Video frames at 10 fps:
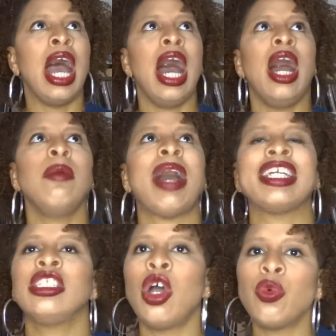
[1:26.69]
Um,
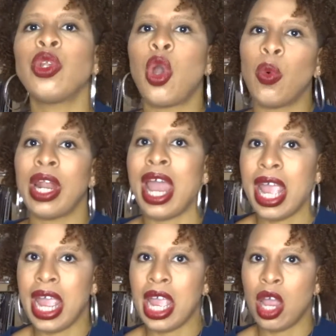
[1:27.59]
I don't know what I
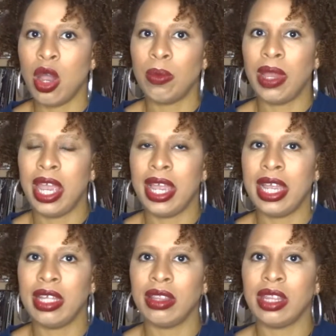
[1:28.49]
am
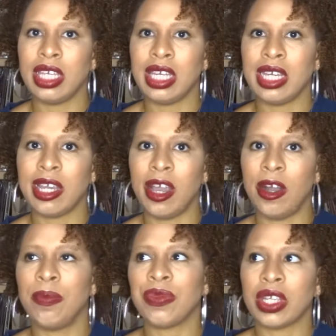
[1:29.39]
in the
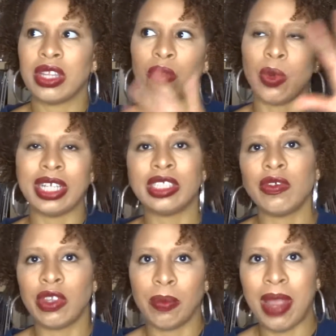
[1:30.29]
um, the rest
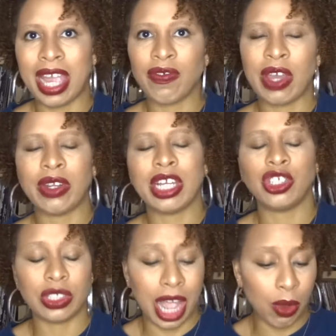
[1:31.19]
of the MAC
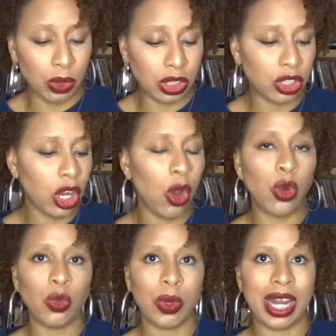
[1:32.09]
foundations. I was
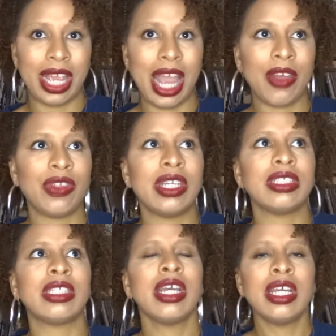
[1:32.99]
told when I got
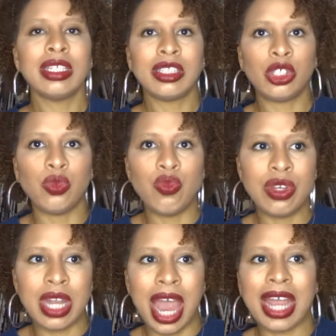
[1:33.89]
this to
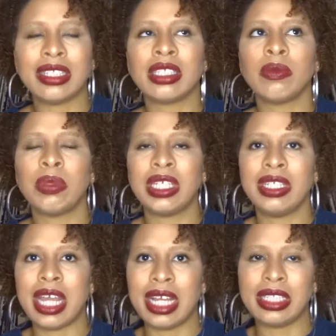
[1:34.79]
not
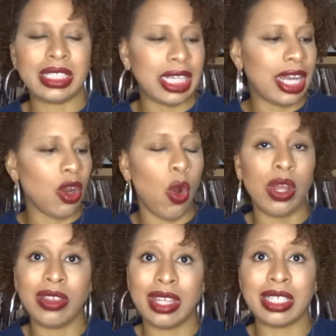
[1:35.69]
be dead set
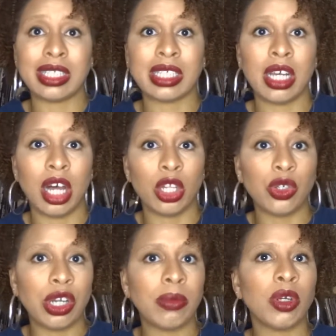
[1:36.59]
on this
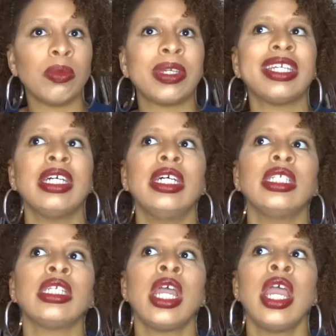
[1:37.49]
color number because